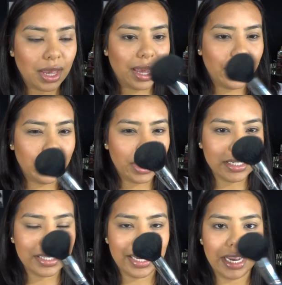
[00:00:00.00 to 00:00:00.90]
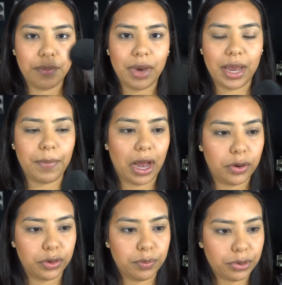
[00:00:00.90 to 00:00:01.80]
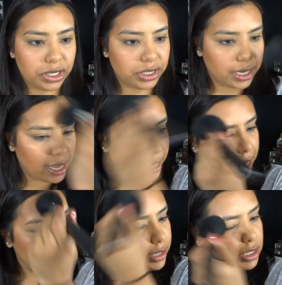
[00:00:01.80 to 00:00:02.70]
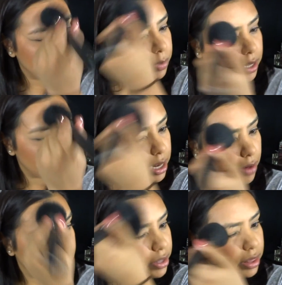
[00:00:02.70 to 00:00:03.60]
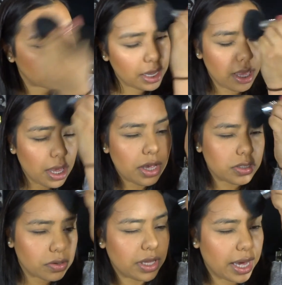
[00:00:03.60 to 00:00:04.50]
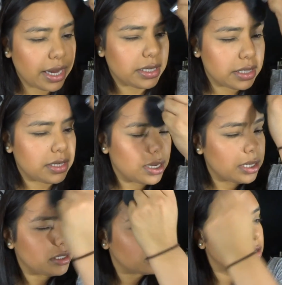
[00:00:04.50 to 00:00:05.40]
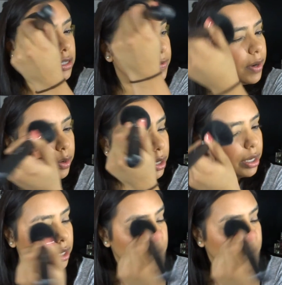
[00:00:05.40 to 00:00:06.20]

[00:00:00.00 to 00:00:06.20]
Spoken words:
And then I just take my powder brush again and I just blend everything so that it just looks very